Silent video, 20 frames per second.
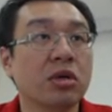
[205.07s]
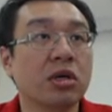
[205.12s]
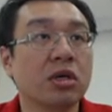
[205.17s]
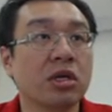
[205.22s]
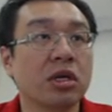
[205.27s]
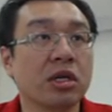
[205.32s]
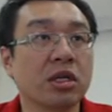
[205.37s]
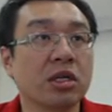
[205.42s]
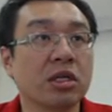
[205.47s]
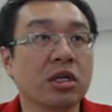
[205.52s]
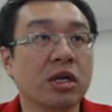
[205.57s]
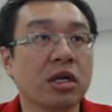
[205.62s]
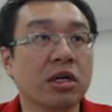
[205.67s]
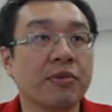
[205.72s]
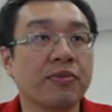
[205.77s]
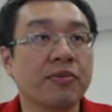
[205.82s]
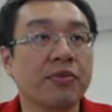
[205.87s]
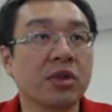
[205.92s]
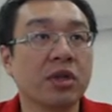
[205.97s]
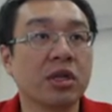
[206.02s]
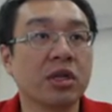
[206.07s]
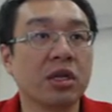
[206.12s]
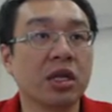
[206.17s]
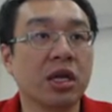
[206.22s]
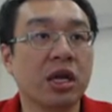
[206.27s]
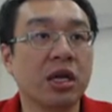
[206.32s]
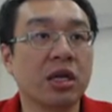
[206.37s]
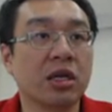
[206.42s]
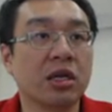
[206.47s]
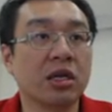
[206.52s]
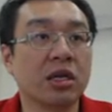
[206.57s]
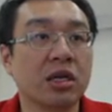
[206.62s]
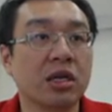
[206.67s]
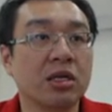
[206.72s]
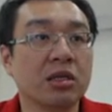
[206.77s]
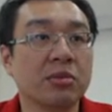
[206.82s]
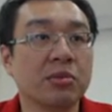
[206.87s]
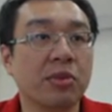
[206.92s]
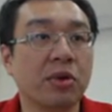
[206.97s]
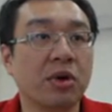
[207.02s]
king side, then
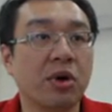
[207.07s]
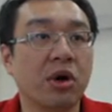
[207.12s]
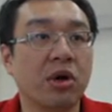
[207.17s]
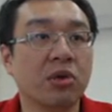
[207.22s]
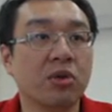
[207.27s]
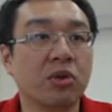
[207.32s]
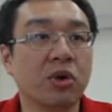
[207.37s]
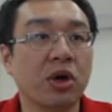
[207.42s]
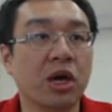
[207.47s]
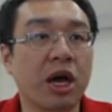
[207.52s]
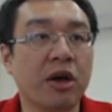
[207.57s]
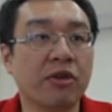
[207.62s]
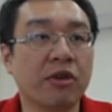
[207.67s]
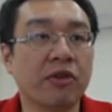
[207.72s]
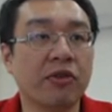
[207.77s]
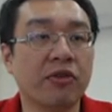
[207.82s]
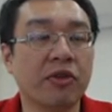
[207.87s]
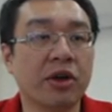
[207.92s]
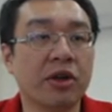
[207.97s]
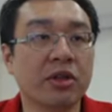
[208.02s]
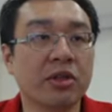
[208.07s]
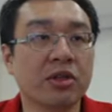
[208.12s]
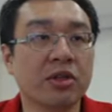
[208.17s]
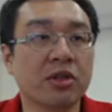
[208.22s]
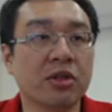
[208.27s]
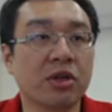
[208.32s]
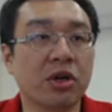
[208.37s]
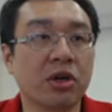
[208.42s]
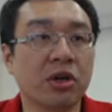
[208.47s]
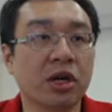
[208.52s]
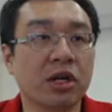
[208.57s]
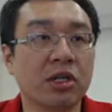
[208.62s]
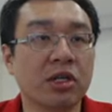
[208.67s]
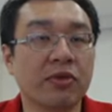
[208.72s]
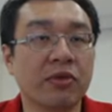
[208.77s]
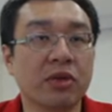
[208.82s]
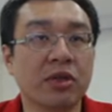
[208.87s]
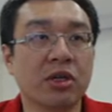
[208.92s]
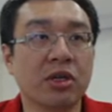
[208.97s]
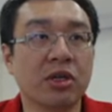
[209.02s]
this pawn will have a very strong
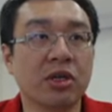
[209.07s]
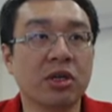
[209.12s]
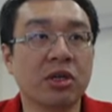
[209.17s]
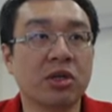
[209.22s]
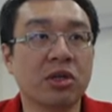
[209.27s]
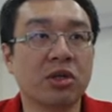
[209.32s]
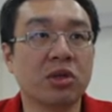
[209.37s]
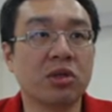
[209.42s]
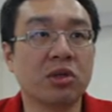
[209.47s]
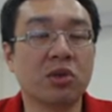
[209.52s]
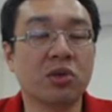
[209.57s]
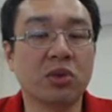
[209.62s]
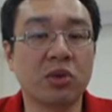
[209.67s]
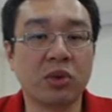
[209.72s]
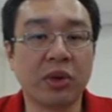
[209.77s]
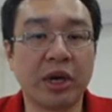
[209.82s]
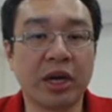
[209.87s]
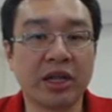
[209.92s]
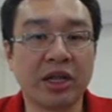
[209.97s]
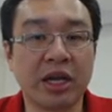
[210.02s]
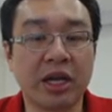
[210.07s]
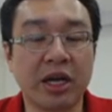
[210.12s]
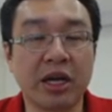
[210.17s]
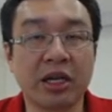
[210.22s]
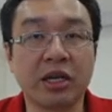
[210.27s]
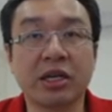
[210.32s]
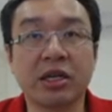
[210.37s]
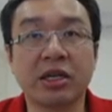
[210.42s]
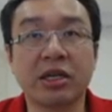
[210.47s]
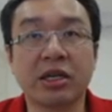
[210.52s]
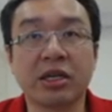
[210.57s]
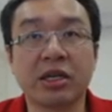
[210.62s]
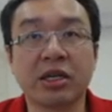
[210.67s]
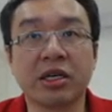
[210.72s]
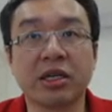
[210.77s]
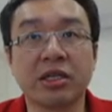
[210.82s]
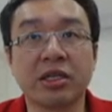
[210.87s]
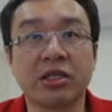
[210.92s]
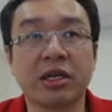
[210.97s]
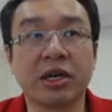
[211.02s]
activity to attack in the
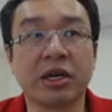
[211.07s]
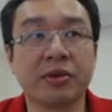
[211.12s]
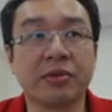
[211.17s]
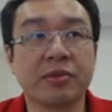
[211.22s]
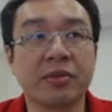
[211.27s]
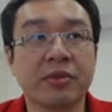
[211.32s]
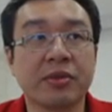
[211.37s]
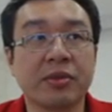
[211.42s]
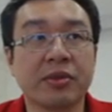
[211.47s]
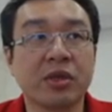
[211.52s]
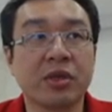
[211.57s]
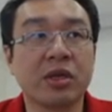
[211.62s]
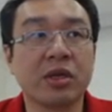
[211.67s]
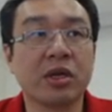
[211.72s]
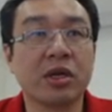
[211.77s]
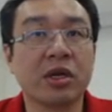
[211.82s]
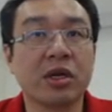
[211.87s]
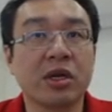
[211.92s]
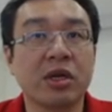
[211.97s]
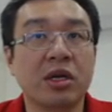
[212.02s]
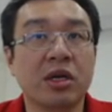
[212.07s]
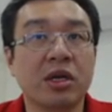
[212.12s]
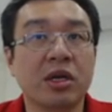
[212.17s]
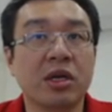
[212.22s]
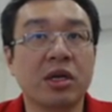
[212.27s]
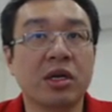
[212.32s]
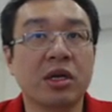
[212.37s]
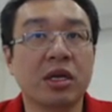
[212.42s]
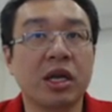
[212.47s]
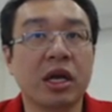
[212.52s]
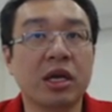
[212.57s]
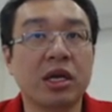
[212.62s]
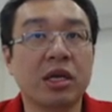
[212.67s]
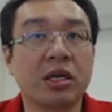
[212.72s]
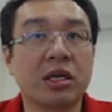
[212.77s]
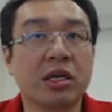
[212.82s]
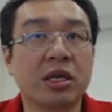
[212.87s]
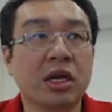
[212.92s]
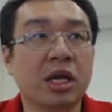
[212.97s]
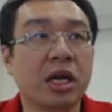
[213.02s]
king side. Then
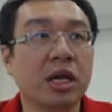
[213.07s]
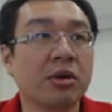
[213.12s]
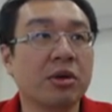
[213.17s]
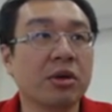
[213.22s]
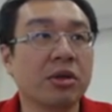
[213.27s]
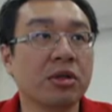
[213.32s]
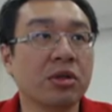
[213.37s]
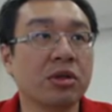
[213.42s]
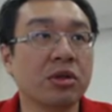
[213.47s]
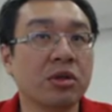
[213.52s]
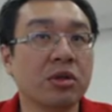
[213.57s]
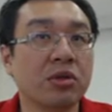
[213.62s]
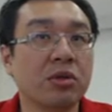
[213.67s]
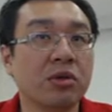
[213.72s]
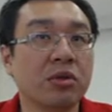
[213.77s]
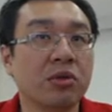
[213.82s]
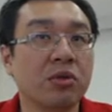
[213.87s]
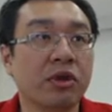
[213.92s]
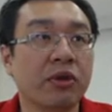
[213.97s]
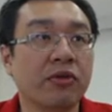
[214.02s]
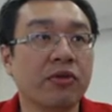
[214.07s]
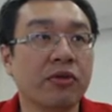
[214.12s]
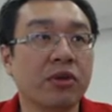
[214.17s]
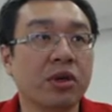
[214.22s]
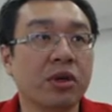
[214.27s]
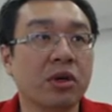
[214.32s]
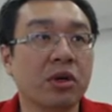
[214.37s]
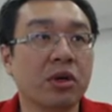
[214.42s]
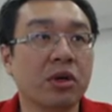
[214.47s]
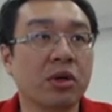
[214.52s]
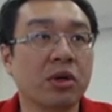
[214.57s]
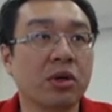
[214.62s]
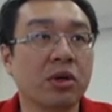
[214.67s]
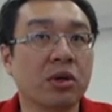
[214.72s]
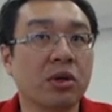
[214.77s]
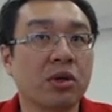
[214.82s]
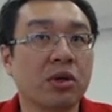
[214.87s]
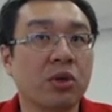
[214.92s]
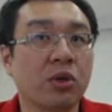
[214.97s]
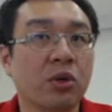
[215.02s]
the game continue with the
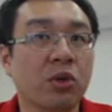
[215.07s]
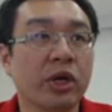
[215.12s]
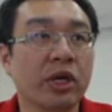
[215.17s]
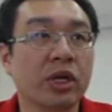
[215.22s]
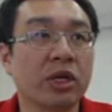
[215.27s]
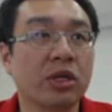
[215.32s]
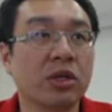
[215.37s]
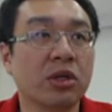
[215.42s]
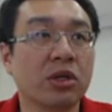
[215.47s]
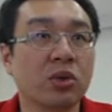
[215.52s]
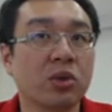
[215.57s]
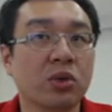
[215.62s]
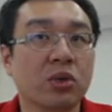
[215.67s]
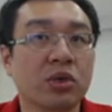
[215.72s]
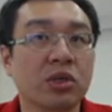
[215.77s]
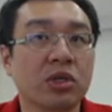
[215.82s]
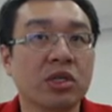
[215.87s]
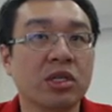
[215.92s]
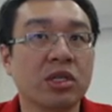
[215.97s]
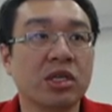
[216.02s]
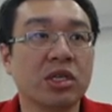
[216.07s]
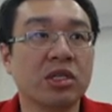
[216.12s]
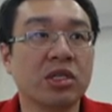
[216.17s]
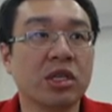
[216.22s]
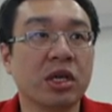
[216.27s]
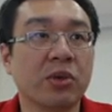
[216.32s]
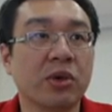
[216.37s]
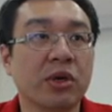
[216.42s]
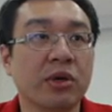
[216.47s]
queen to c7,